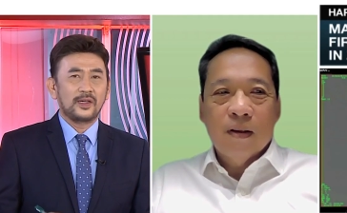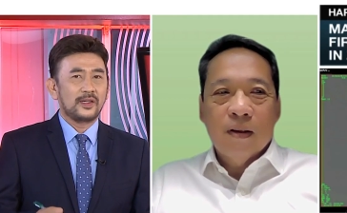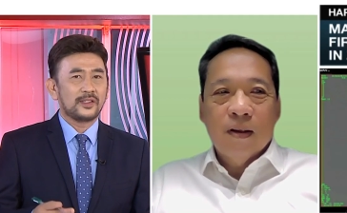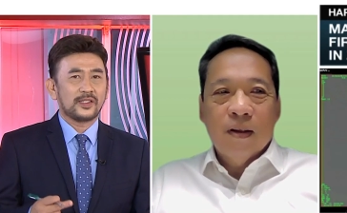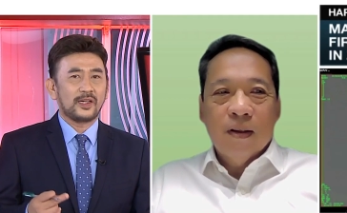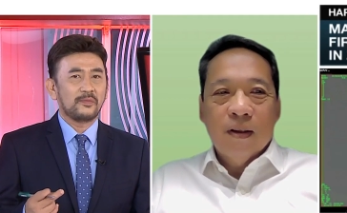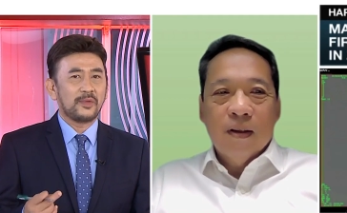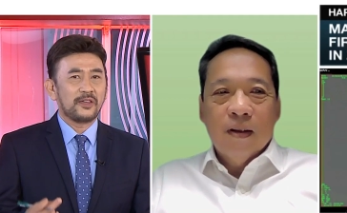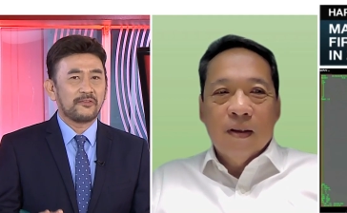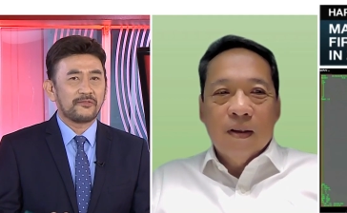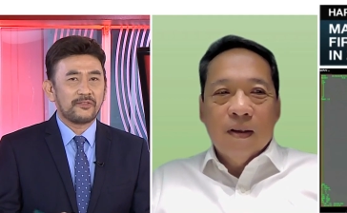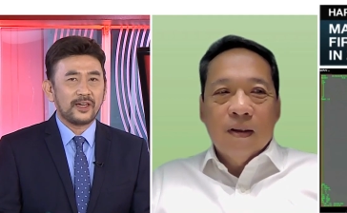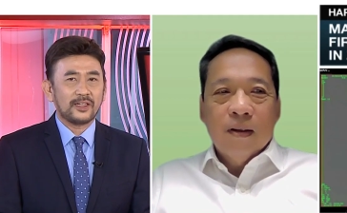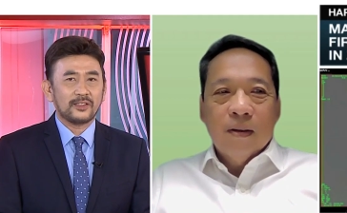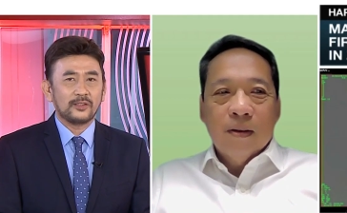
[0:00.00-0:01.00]
Speaker 1: some
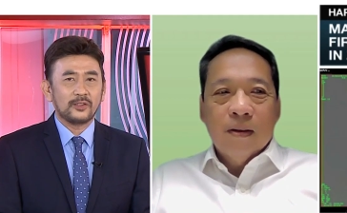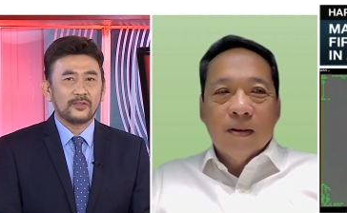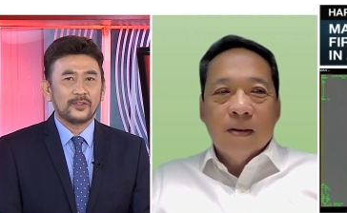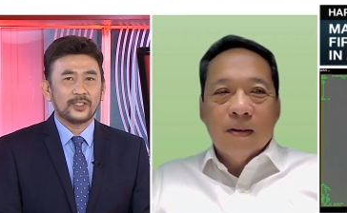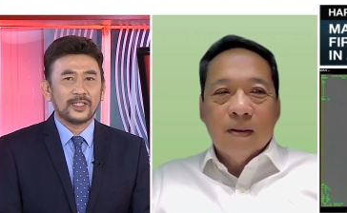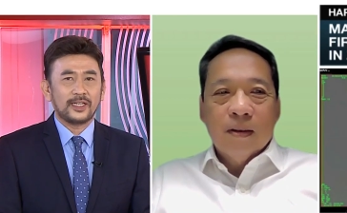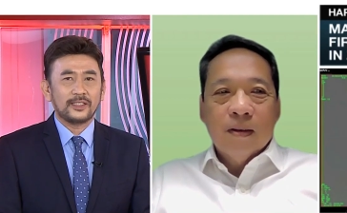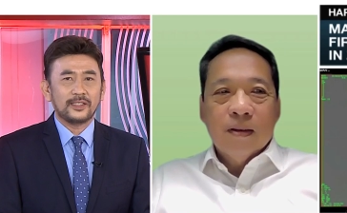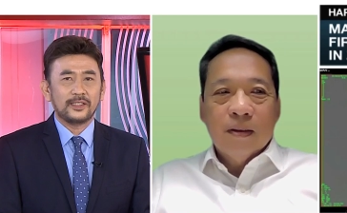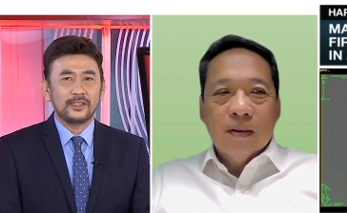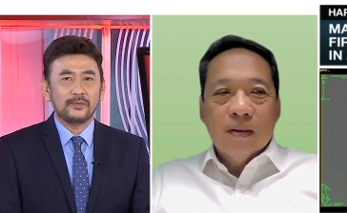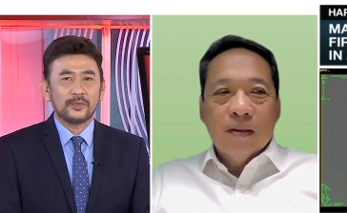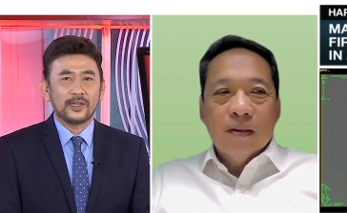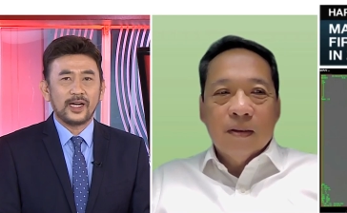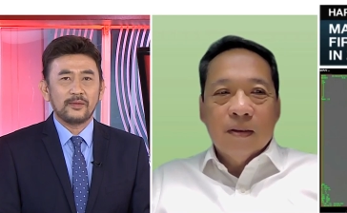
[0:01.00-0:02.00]
effect on over
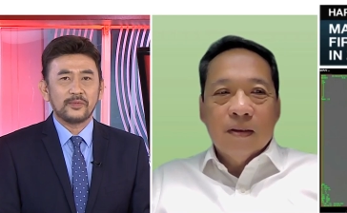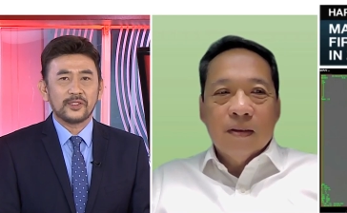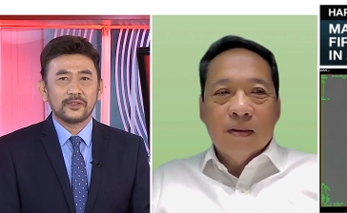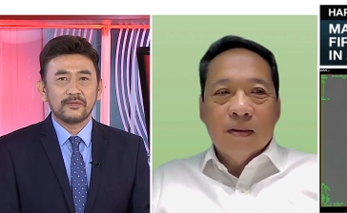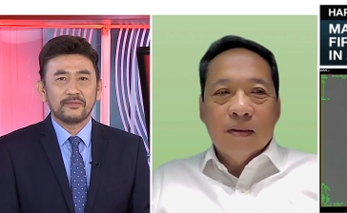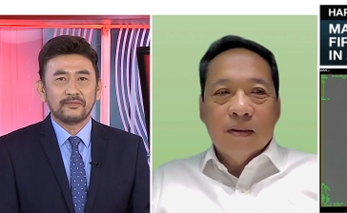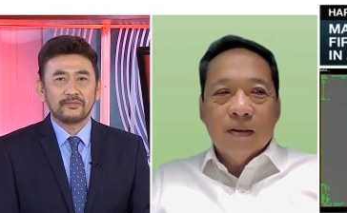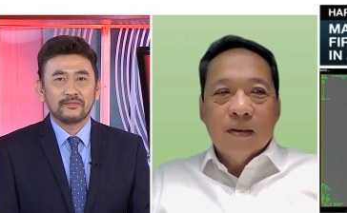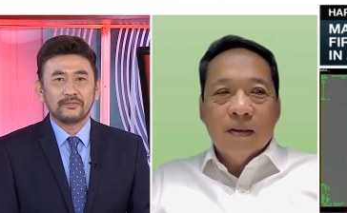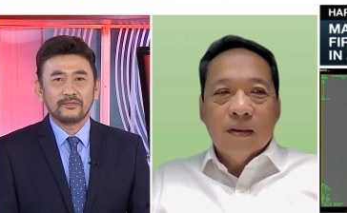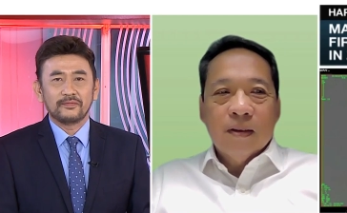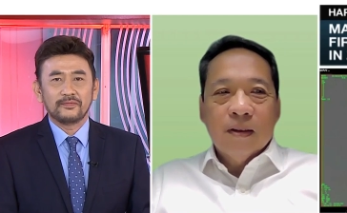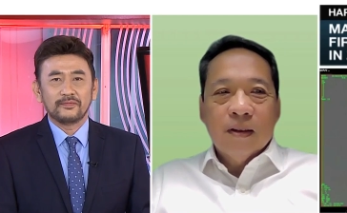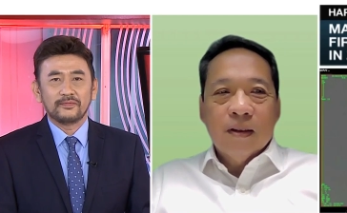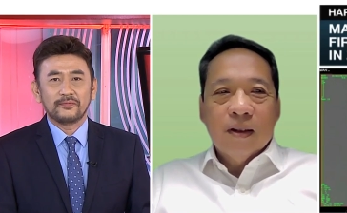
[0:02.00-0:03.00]
tightening, perhaps?
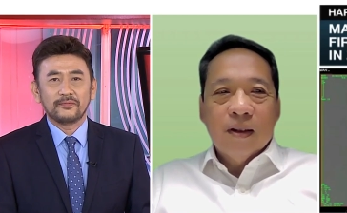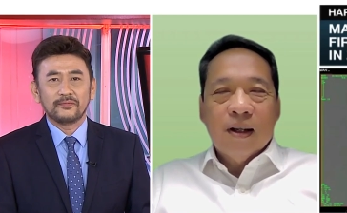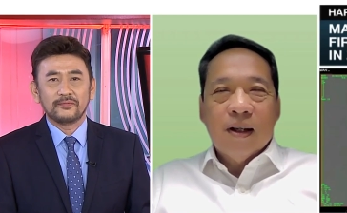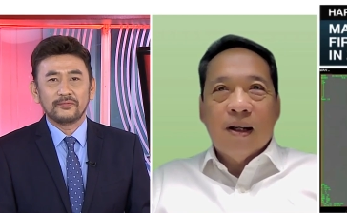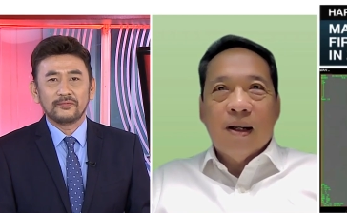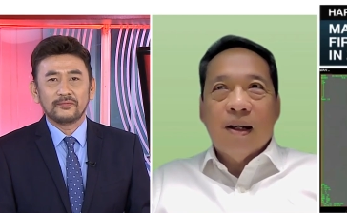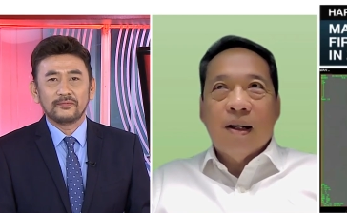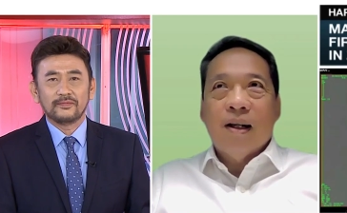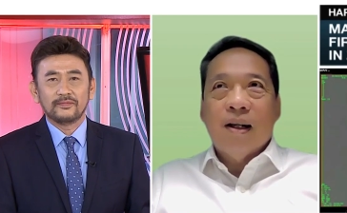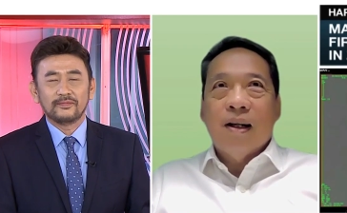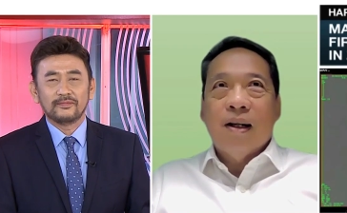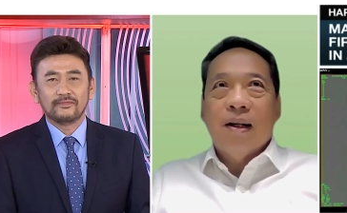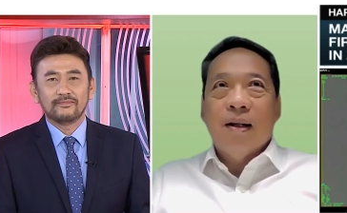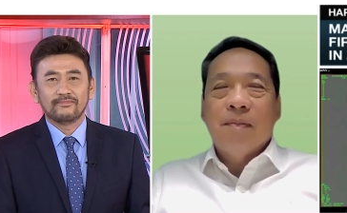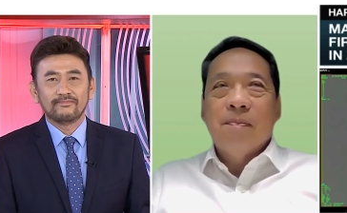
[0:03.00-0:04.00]

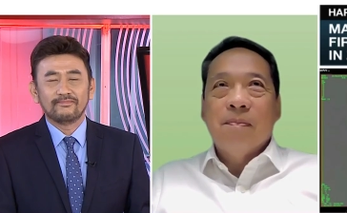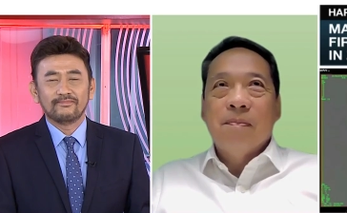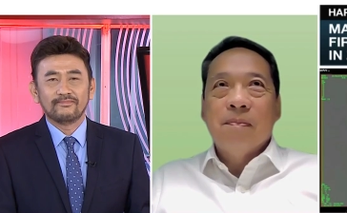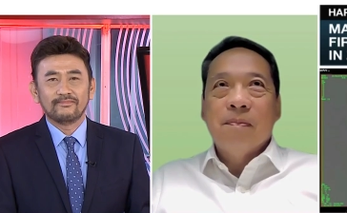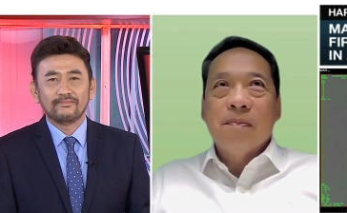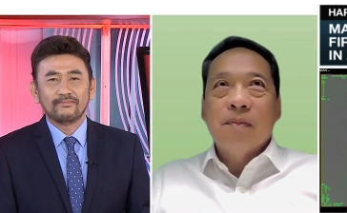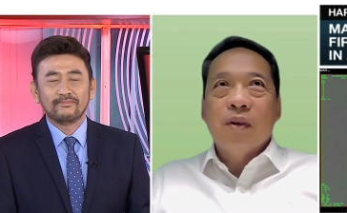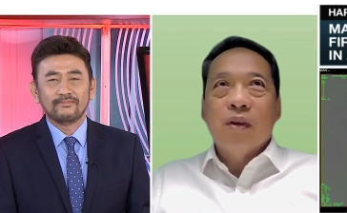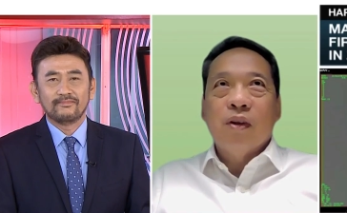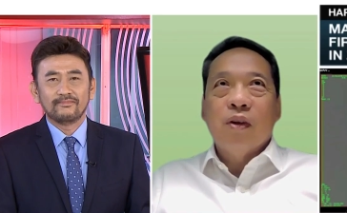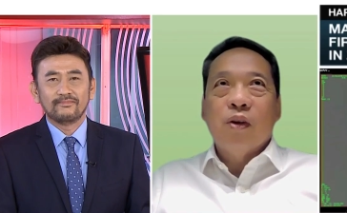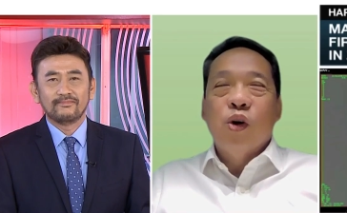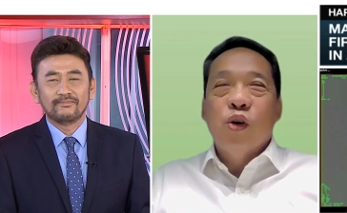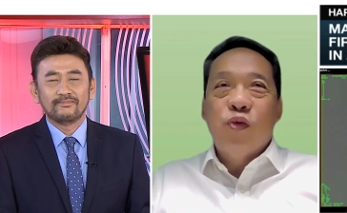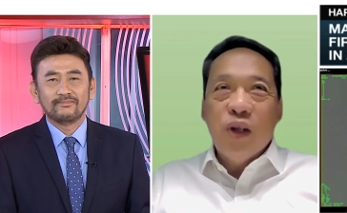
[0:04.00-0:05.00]
Um,
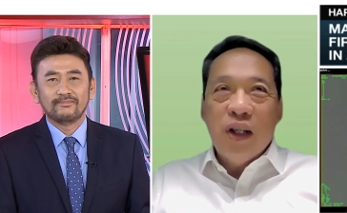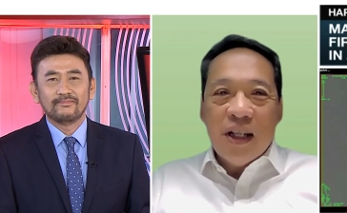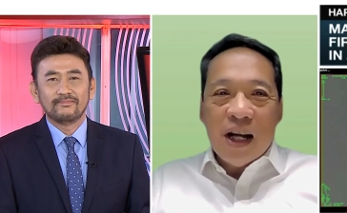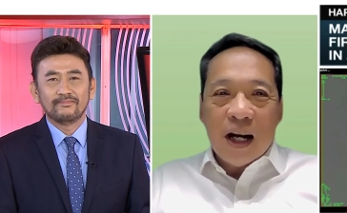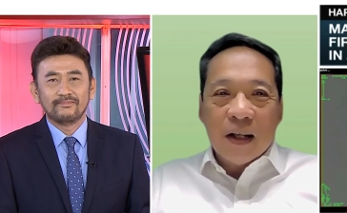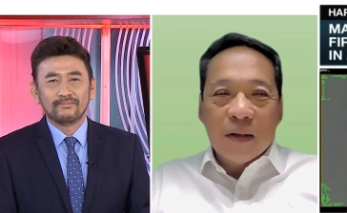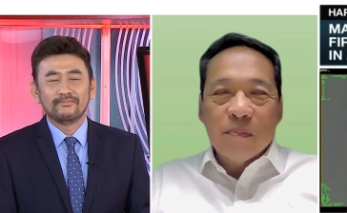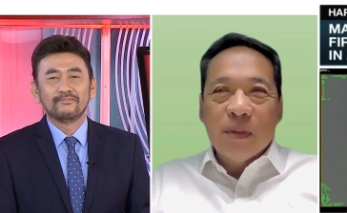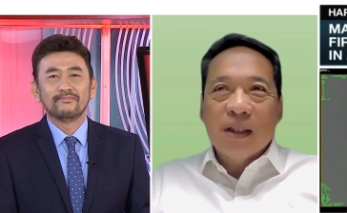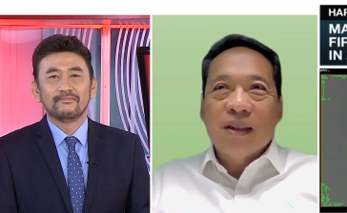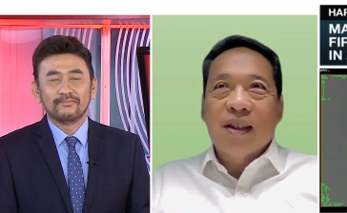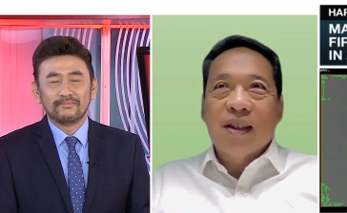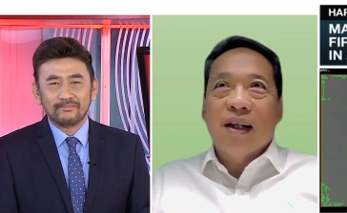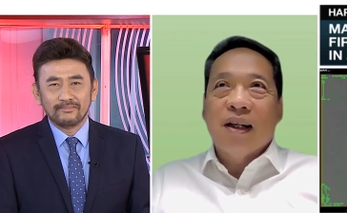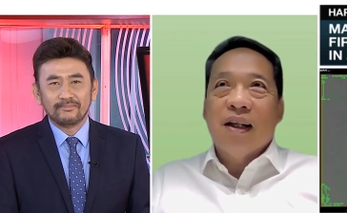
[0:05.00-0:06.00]
Speaker 2: hopefully not, but
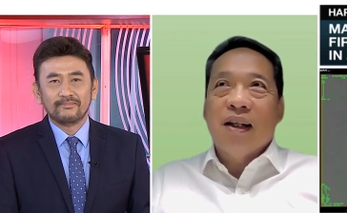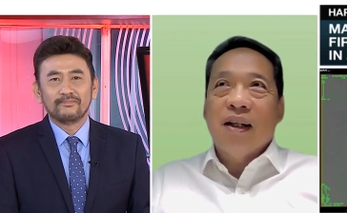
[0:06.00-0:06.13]
uh,